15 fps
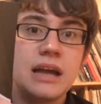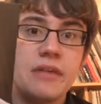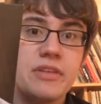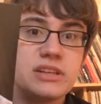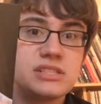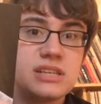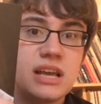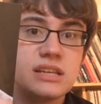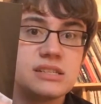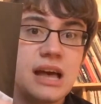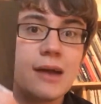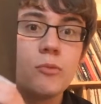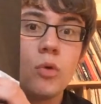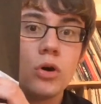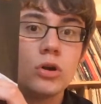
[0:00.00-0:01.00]
this is
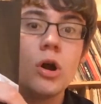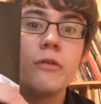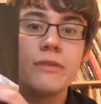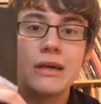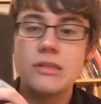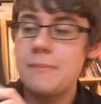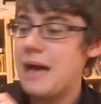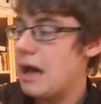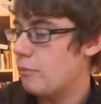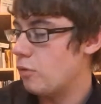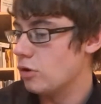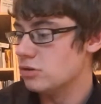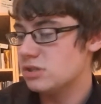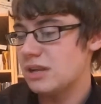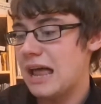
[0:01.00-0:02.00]
like one of like the better
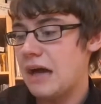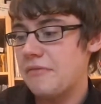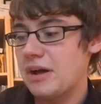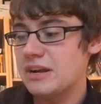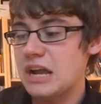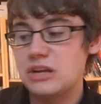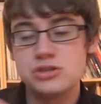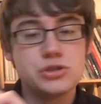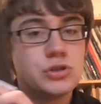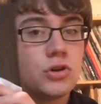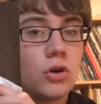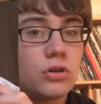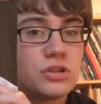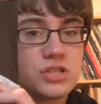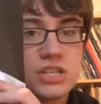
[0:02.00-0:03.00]
ones, live at Nassau
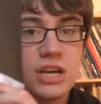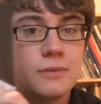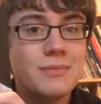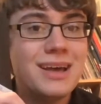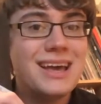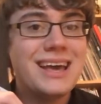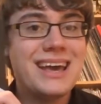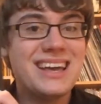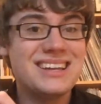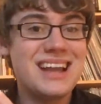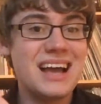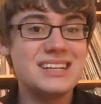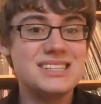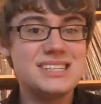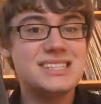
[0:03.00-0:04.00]
Coliseum in
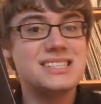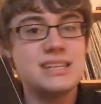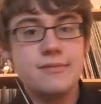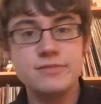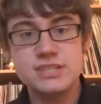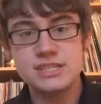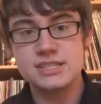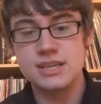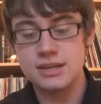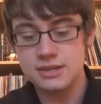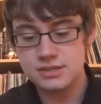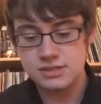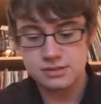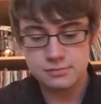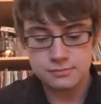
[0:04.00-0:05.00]

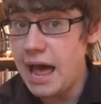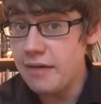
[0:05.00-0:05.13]
1976.